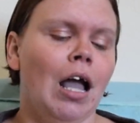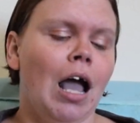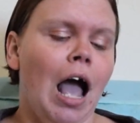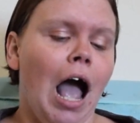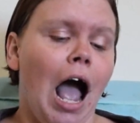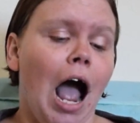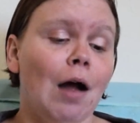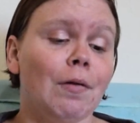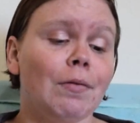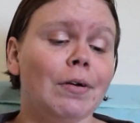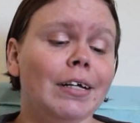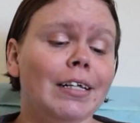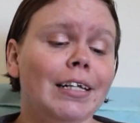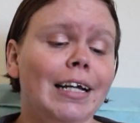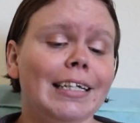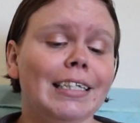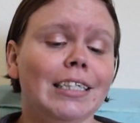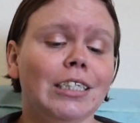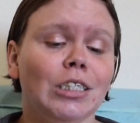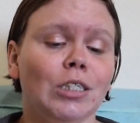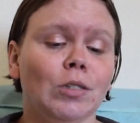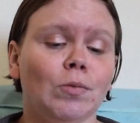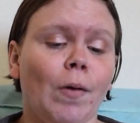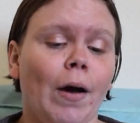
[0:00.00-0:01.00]
I really like
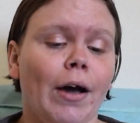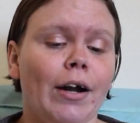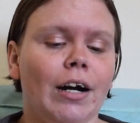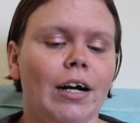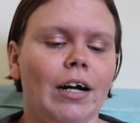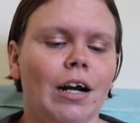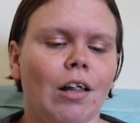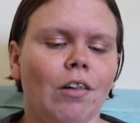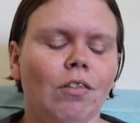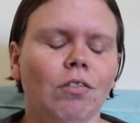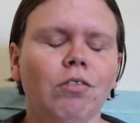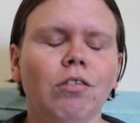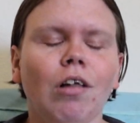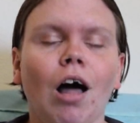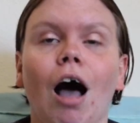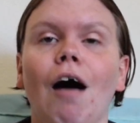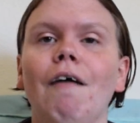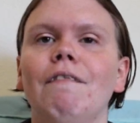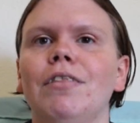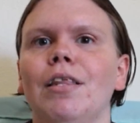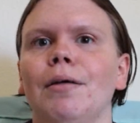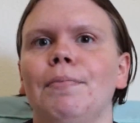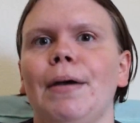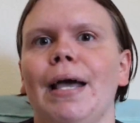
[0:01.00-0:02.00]
the sweater, and I
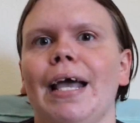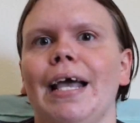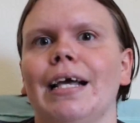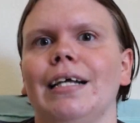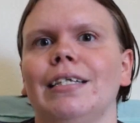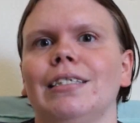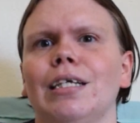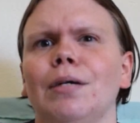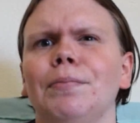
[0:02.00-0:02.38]
love the pants.